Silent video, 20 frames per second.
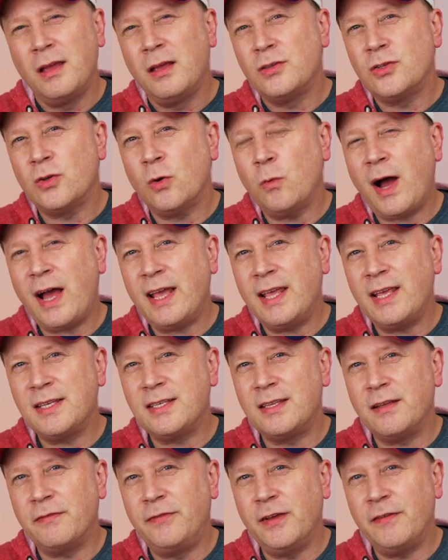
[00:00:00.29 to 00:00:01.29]
So why
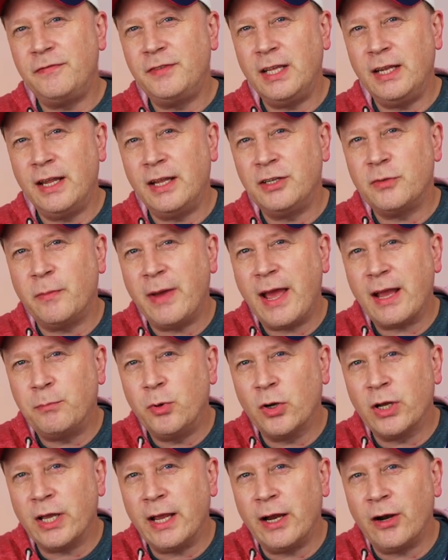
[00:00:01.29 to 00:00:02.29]
is the 15-inch
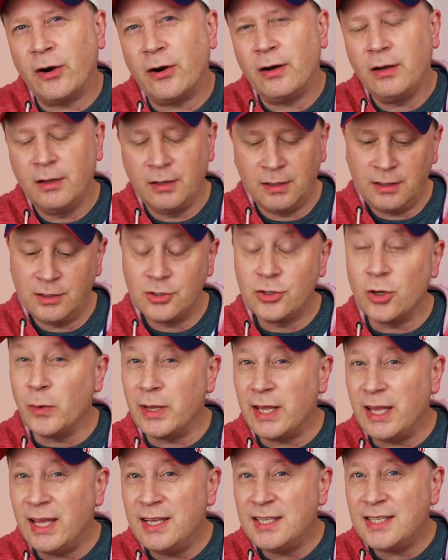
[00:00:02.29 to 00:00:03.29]
MacBook Air so
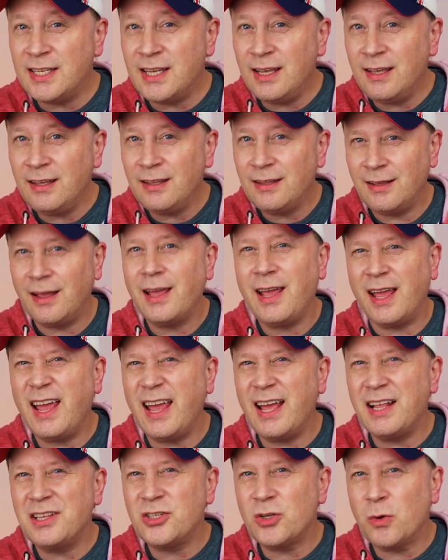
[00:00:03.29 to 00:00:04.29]
easy
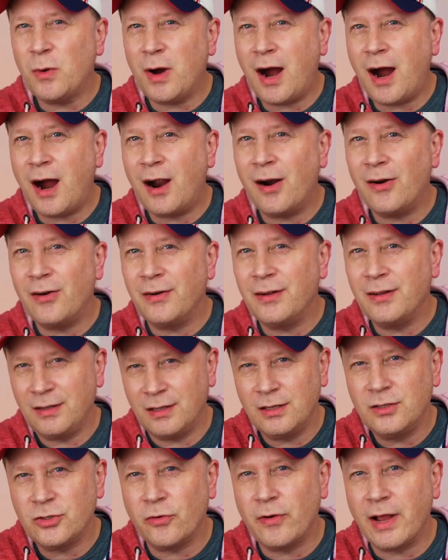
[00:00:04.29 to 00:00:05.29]
and so hard
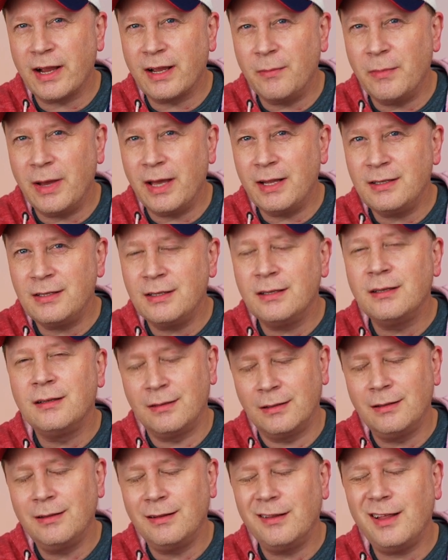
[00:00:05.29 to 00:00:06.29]
to recommend?
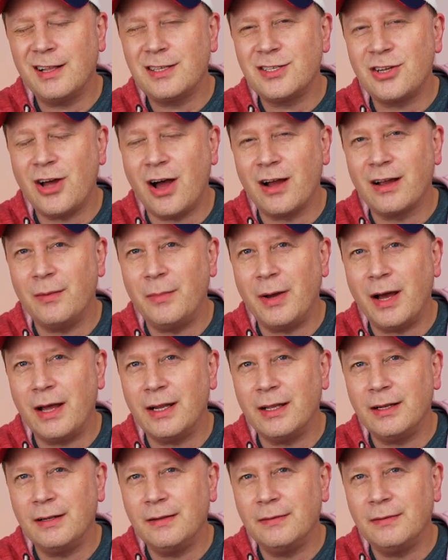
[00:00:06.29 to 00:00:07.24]
Let's talk about it.